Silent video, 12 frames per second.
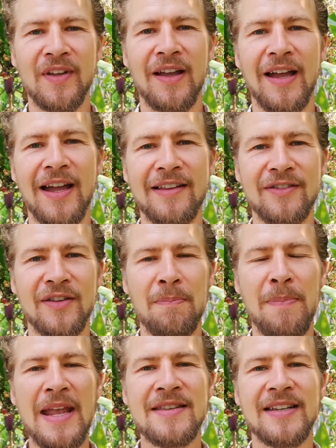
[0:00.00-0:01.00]
And
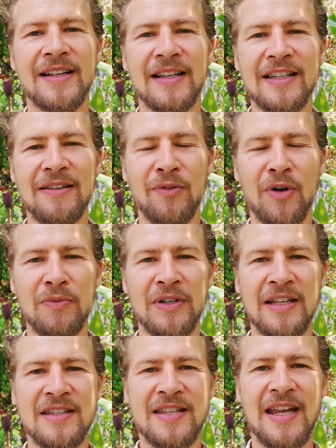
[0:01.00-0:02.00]
basically what we
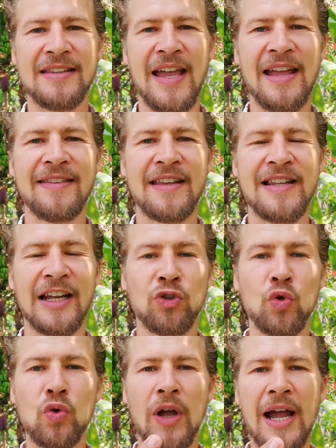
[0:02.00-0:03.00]
can say then, there's like
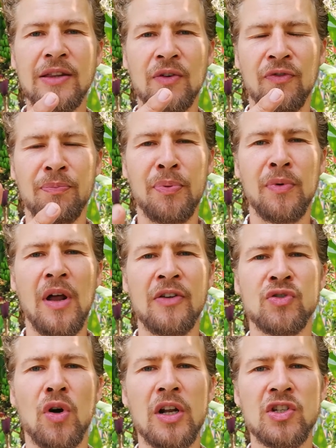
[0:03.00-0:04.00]
2 kind of
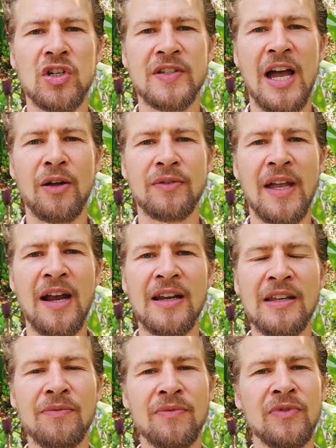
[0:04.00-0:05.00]
astrologers out there,
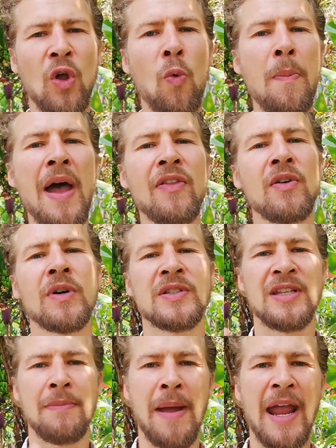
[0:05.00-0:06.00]
no matter what's
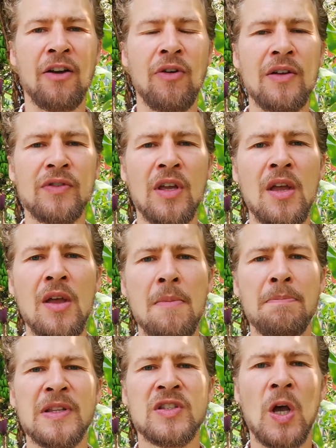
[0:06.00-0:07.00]
their background,
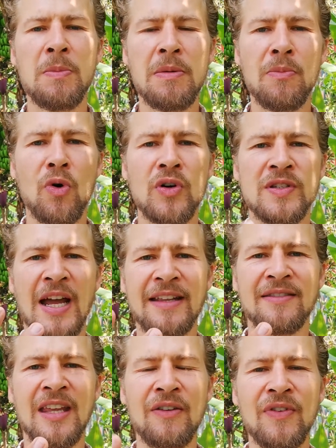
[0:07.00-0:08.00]
but some are more
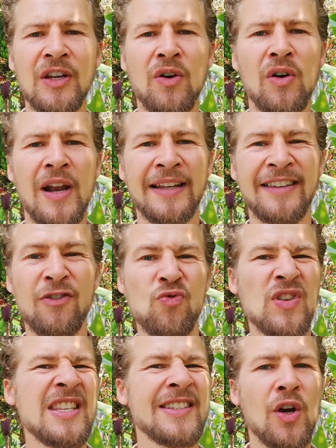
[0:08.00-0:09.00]
scientific or like the
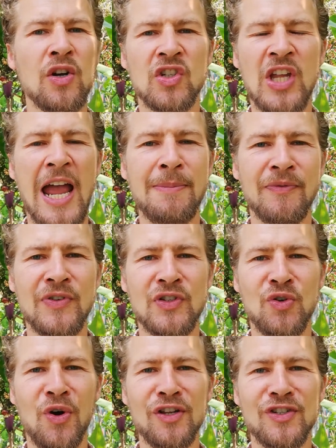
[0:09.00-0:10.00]
research type of
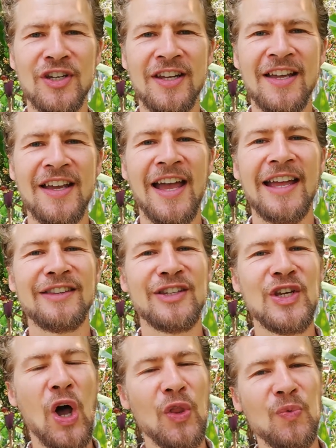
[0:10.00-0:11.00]
astrology, and
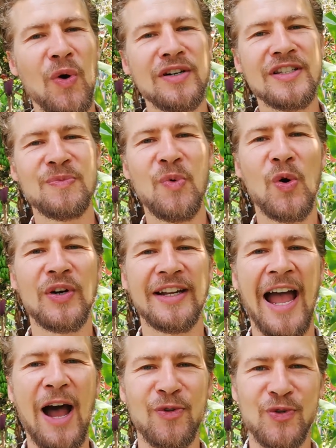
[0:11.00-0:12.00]
the other one is more the
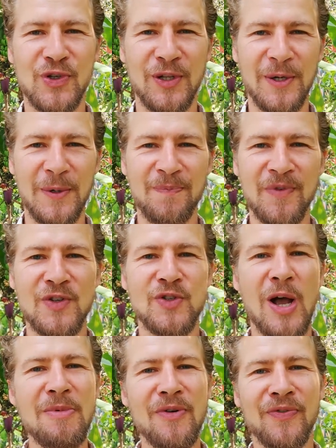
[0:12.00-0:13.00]
counselor.
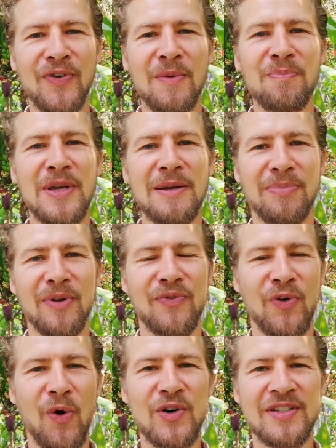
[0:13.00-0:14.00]
Some of people, of
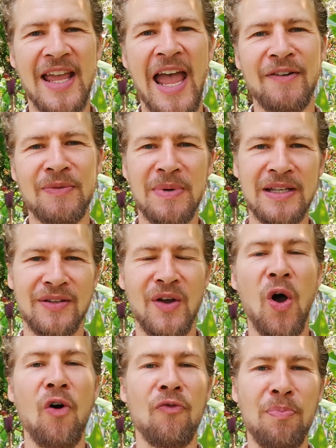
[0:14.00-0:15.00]
course, they have a bit
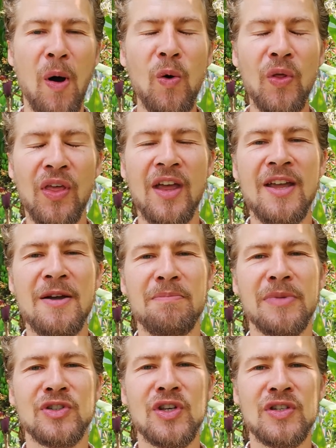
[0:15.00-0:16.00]
of both,
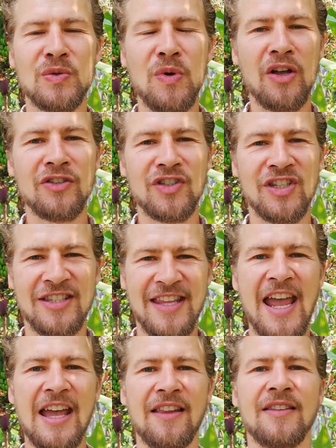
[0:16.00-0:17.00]
but just to
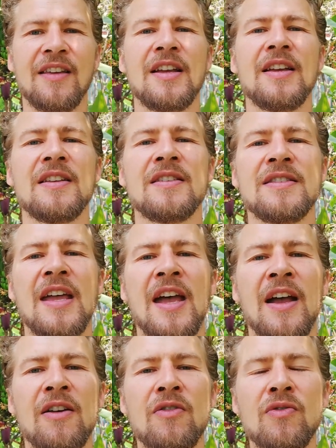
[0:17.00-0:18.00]
understand,
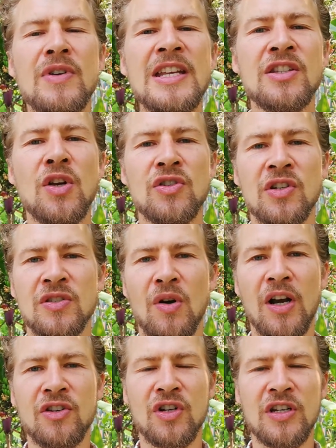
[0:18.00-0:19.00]
The research
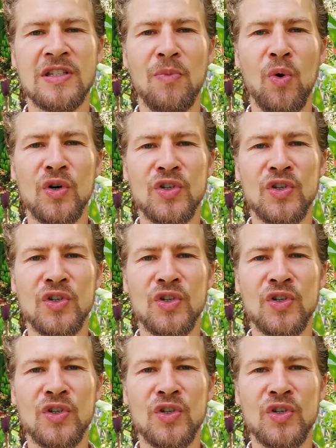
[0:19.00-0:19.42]
astrologer is more